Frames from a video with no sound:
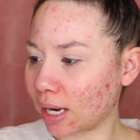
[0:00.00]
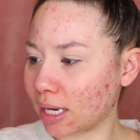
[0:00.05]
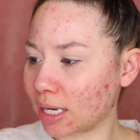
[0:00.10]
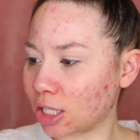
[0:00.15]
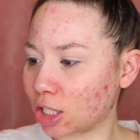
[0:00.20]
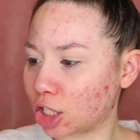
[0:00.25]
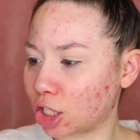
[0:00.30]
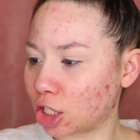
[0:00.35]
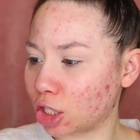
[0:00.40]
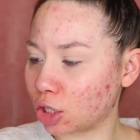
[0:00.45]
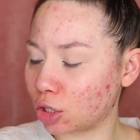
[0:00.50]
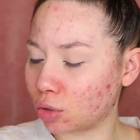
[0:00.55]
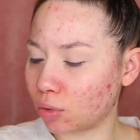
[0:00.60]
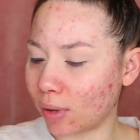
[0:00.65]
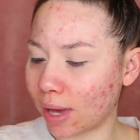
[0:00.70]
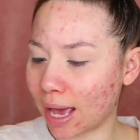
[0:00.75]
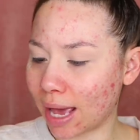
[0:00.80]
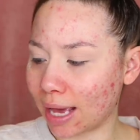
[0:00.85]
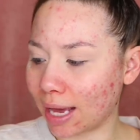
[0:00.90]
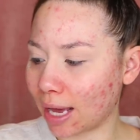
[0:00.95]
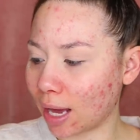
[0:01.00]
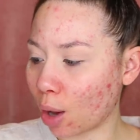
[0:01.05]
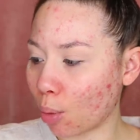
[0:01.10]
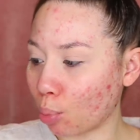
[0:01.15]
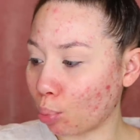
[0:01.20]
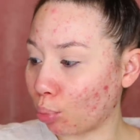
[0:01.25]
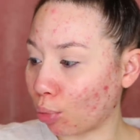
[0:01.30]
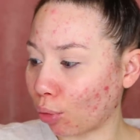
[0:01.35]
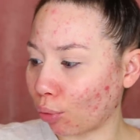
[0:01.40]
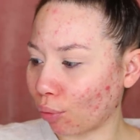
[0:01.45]
into a
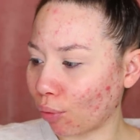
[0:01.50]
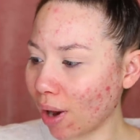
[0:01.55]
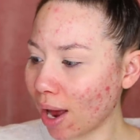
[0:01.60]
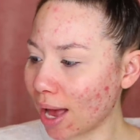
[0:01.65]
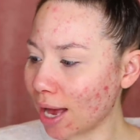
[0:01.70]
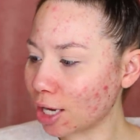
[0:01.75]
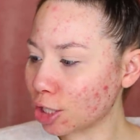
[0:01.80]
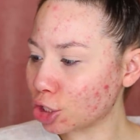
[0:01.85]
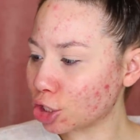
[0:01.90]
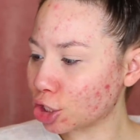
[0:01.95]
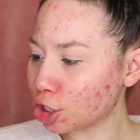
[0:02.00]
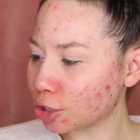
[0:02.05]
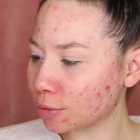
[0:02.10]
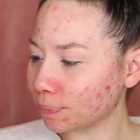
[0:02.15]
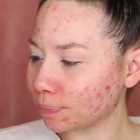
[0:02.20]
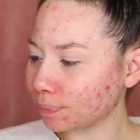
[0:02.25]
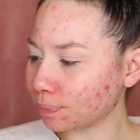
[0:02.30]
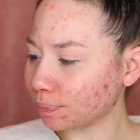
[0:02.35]
brush.